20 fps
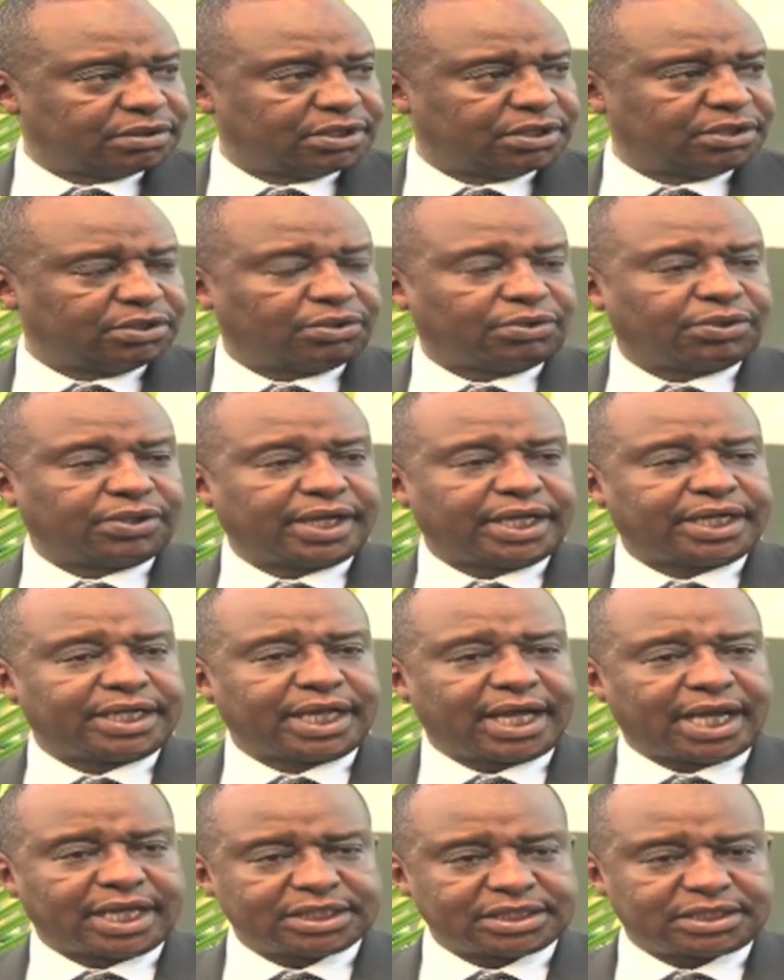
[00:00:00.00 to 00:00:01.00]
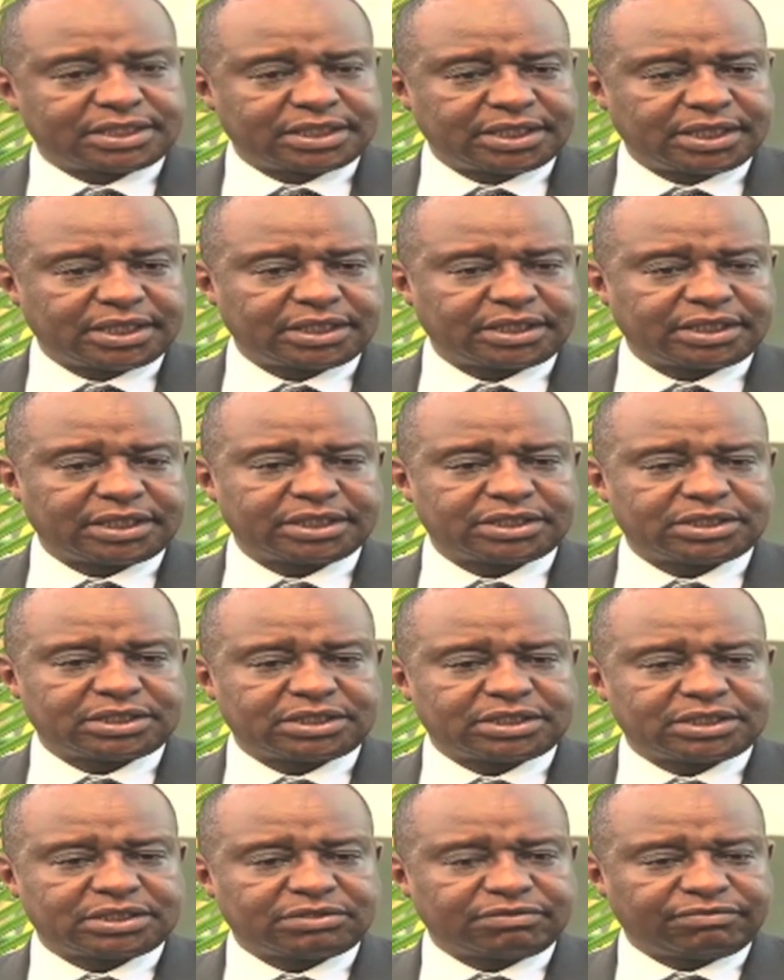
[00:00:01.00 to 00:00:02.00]
you know, enhancing the
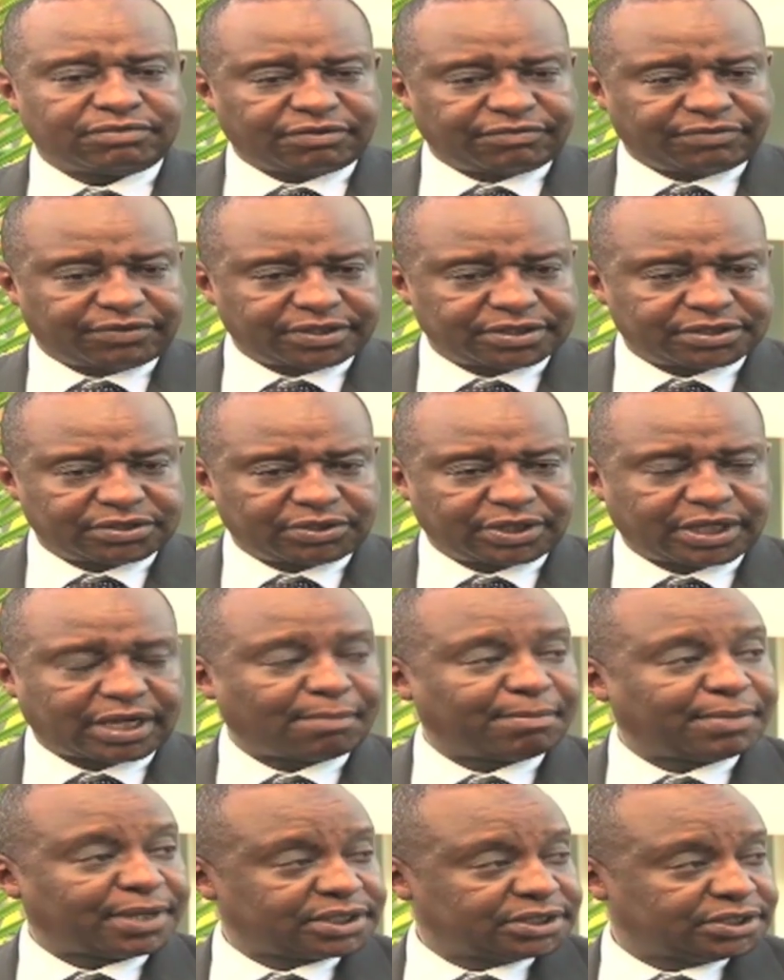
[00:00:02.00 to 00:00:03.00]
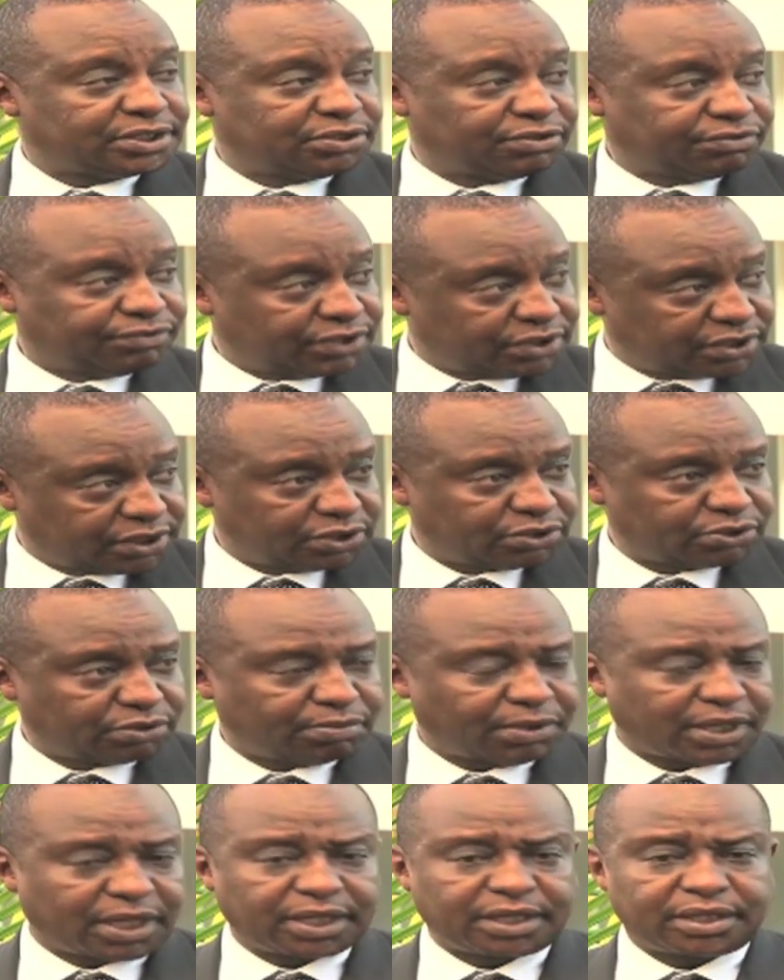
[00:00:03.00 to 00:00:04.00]
supervisory capacity of the central
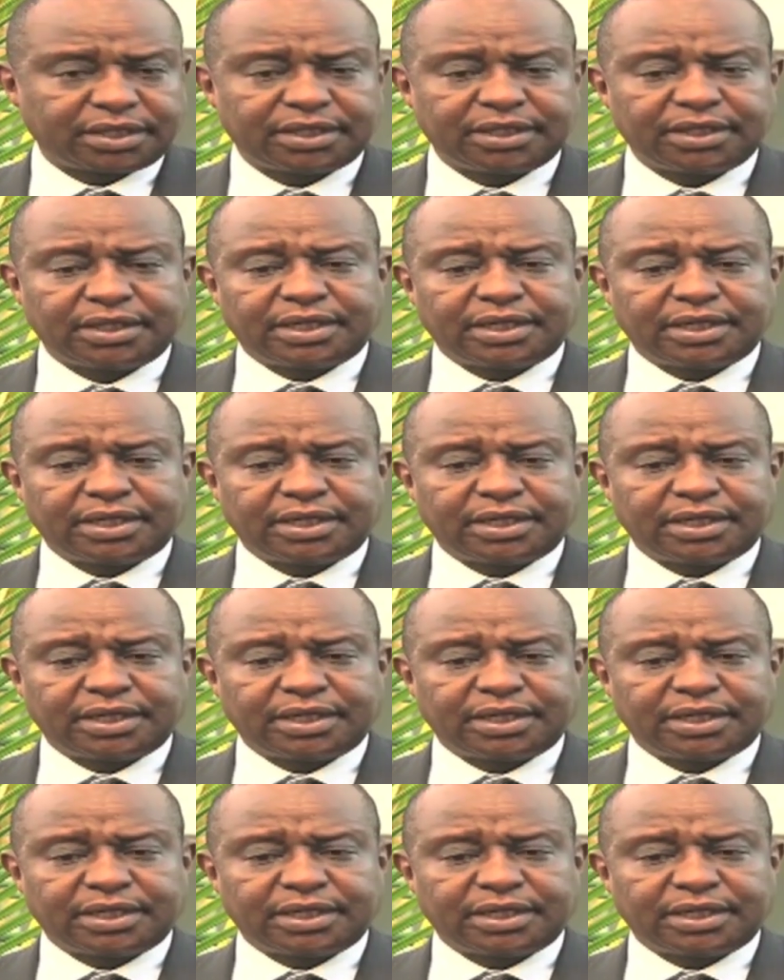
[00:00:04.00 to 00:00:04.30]
bank,